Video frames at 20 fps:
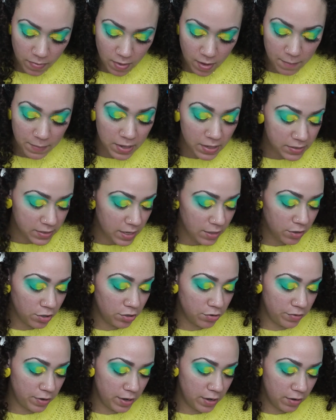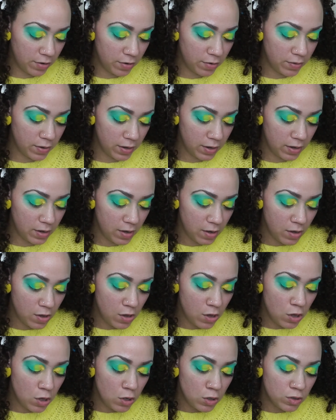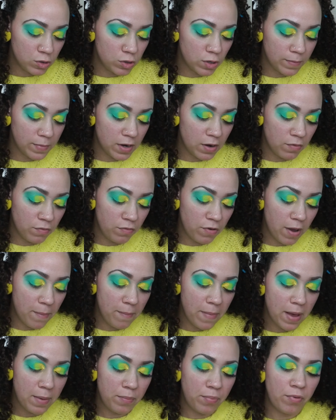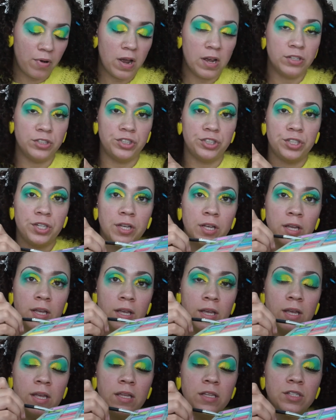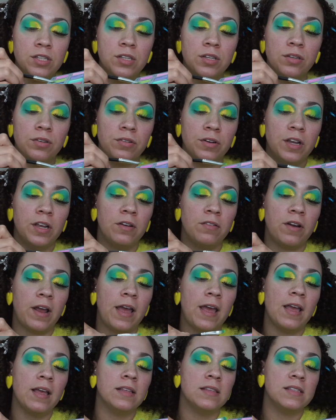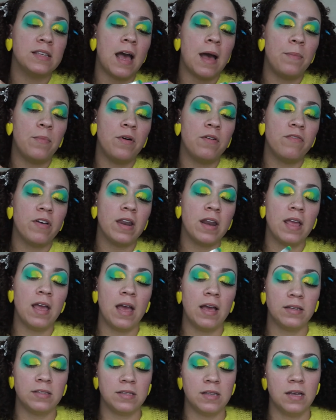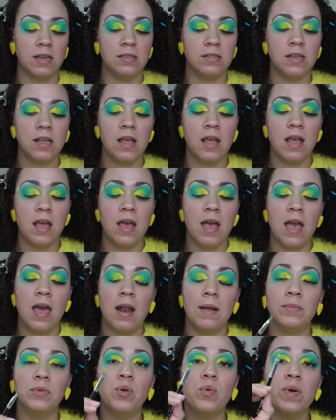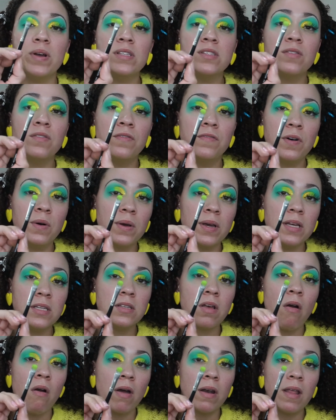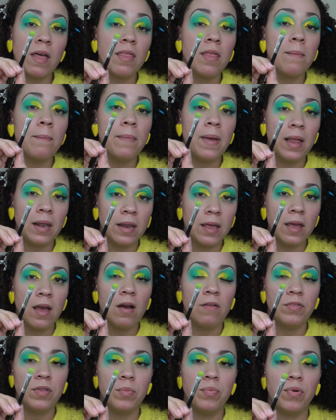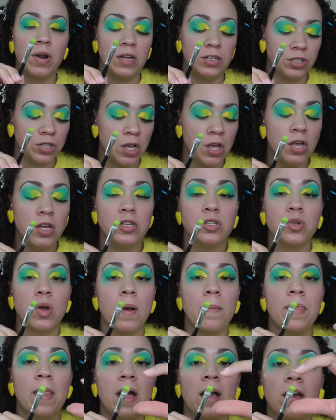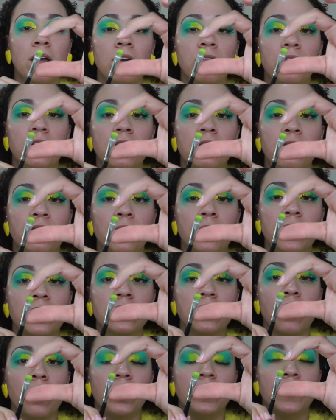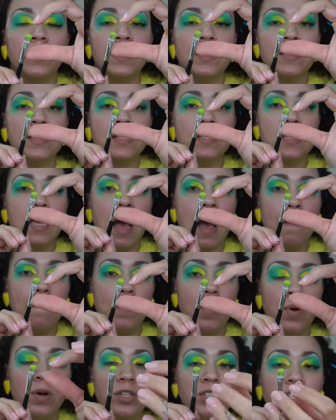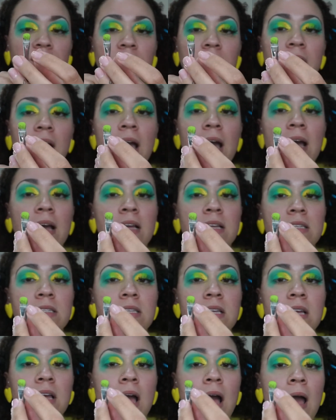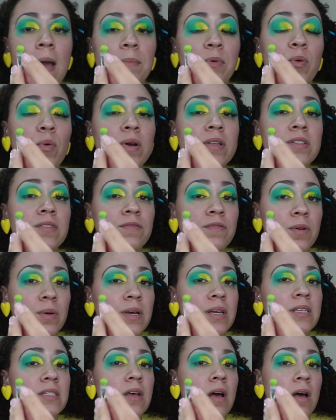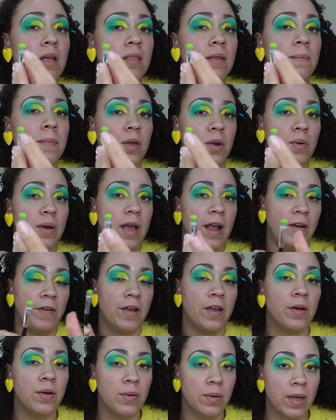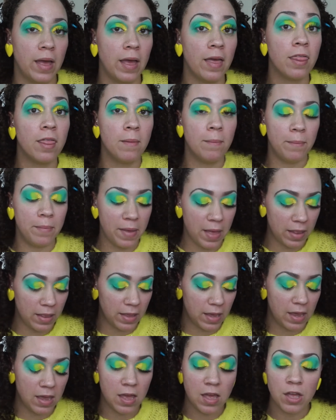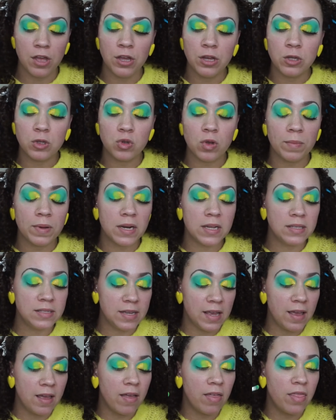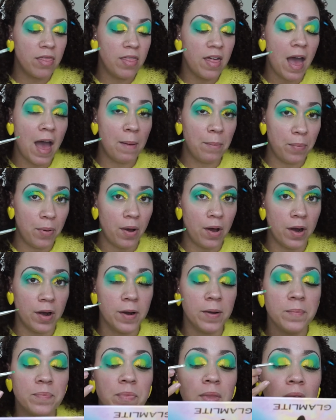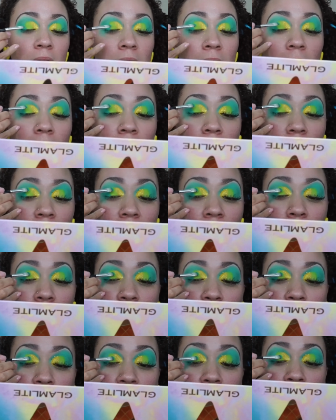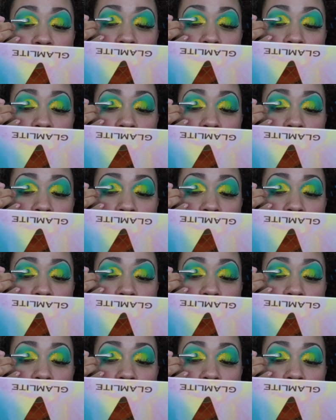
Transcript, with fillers: I'm gonna take the green. Okay, so I'm gonna rub my brush into the green, right? Tap off any excess, and I'm going to focus on the belly of the brush. So I'm not gonna really focus on this top portion as I'm going to focus on the middle area, okay, the belly. So I'm gonna take that part and I'm going